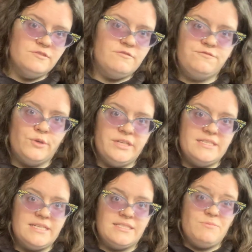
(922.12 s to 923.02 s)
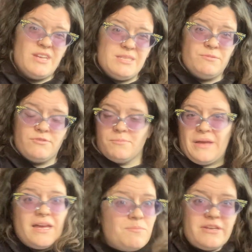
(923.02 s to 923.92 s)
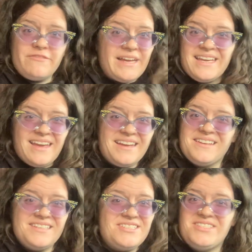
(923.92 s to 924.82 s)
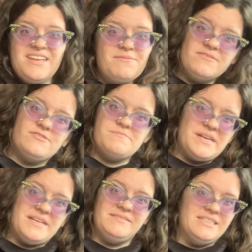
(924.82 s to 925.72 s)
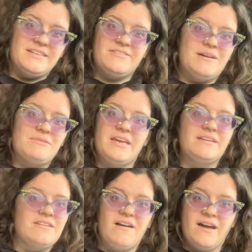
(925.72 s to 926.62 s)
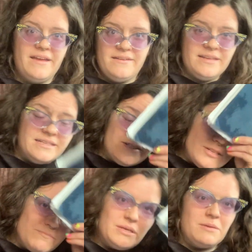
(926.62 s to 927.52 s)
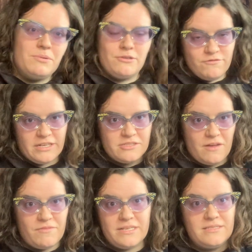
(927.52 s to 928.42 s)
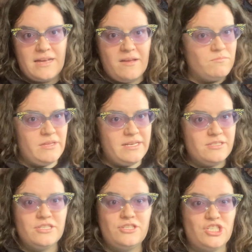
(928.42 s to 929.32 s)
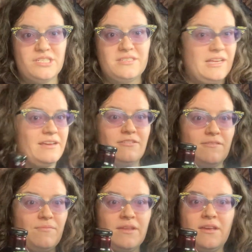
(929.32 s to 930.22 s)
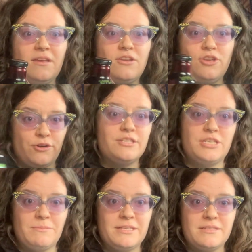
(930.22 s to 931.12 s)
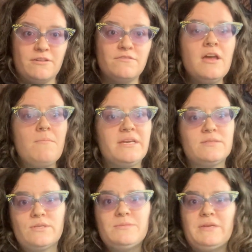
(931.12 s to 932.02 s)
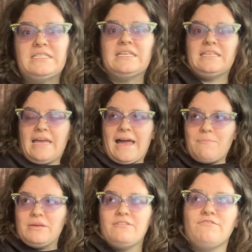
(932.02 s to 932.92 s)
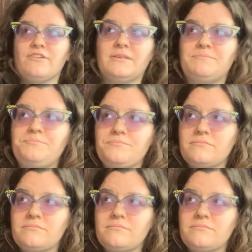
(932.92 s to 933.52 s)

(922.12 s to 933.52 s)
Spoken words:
40 to 60 minutes before bed, but if I can't, I just take it before bed. You know, I'm like not into being perfect on this. I'm into just like nourishing myself, because what's basically happened from